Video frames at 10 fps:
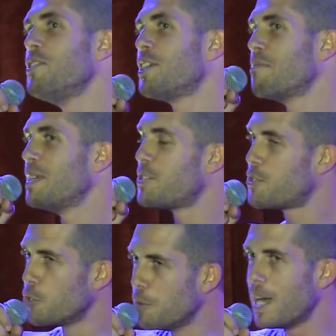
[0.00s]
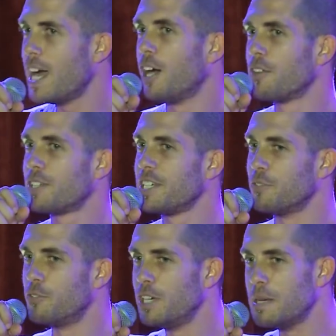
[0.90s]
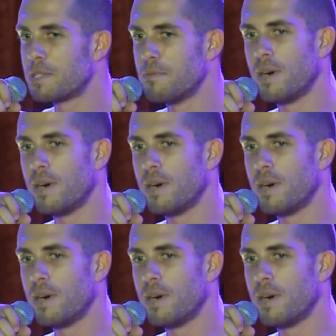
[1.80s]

You can be super healthy and ripped and